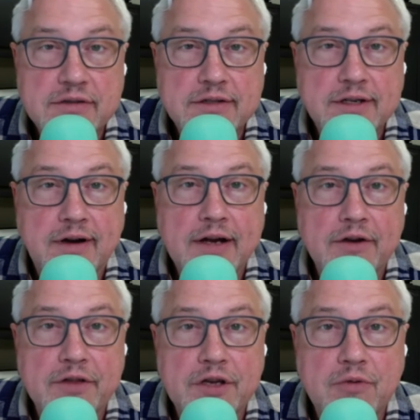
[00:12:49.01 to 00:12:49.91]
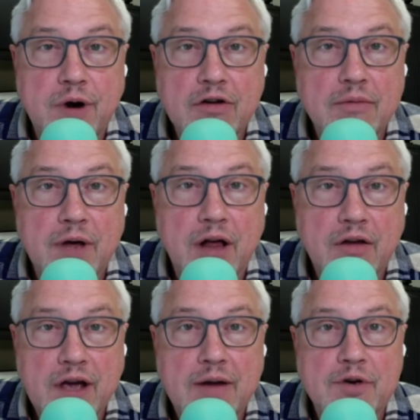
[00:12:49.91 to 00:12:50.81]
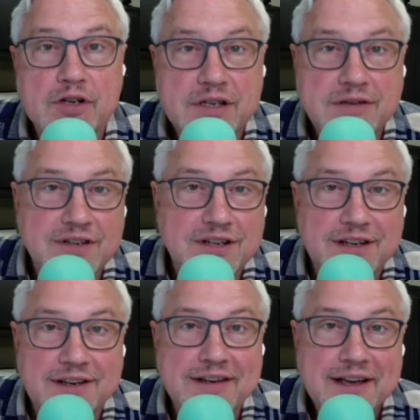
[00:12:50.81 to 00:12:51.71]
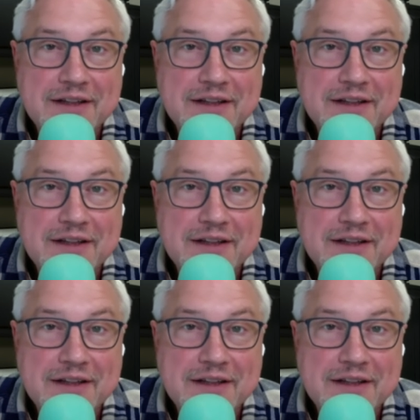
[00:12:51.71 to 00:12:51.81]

you know i know that you welcome all comers even in